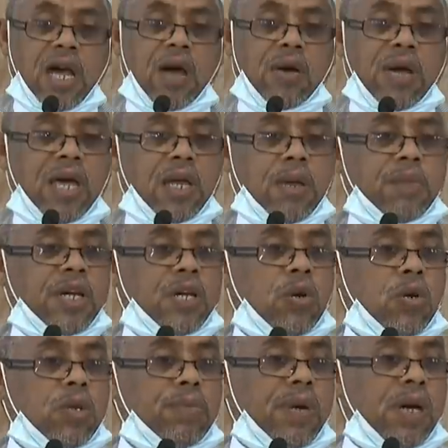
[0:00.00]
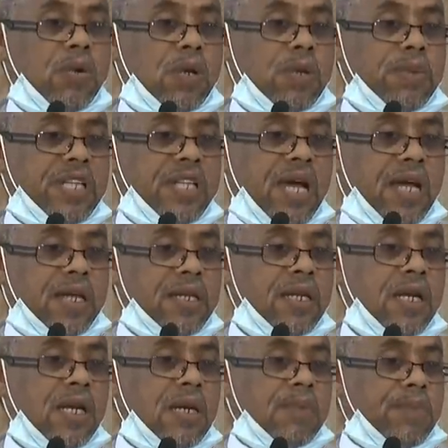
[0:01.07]
Our Arabic khutbah will be
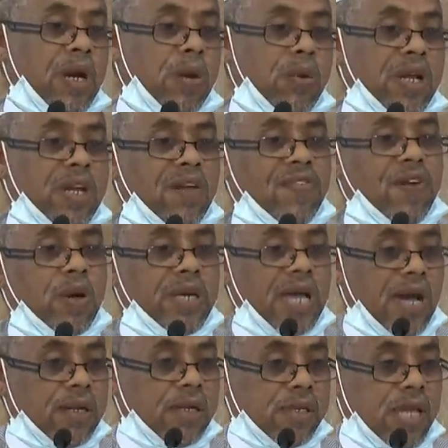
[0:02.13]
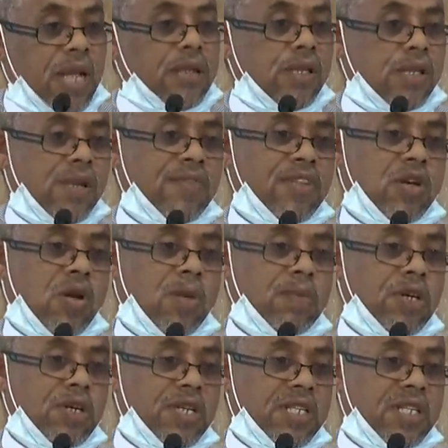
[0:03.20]
done by one of our young sons of the
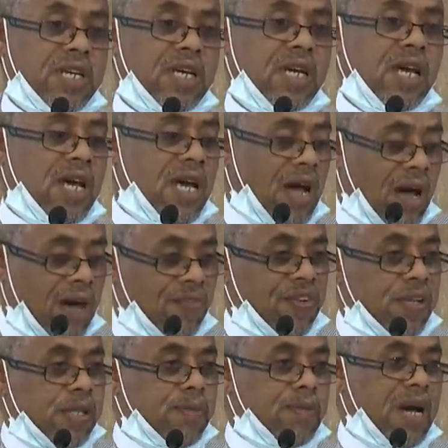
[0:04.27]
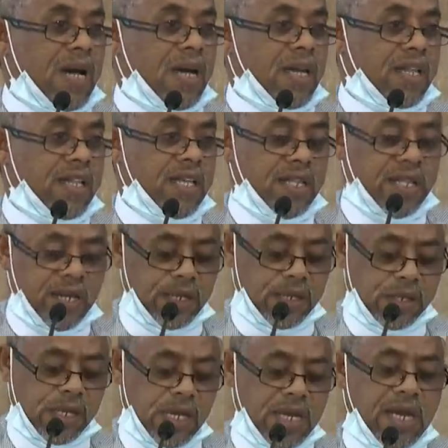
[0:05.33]
community, Hafiz Mayer
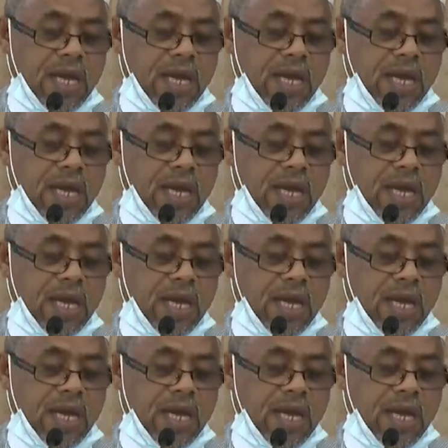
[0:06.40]
Didriks,